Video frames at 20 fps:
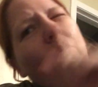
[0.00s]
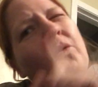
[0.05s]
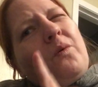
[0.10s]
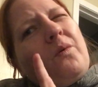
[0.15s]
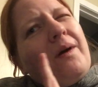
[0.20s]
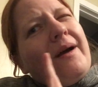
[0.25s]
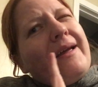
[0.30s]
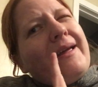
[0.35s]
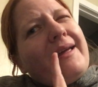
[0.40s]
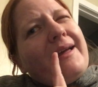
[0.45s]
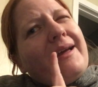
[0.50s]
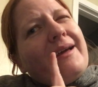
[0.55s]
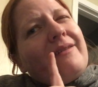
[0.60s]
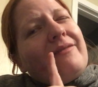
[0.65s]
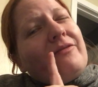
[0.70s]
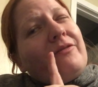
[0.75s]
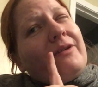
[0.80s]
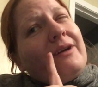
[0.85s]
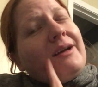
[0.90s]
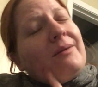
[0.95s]
quite
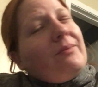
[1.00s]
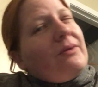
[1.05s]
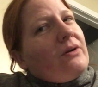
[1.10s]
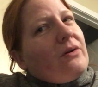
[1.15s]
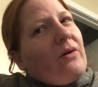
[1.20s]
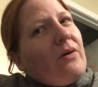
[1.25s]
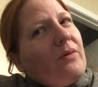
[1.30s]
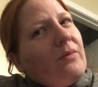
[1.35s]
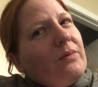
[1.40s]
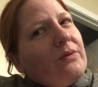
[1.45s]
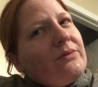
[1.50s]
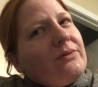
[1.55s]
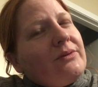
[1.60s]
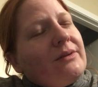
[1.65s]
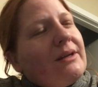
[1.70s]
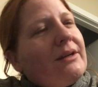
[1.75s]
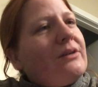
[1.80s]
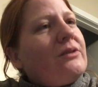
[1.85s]
halfway, but almost there.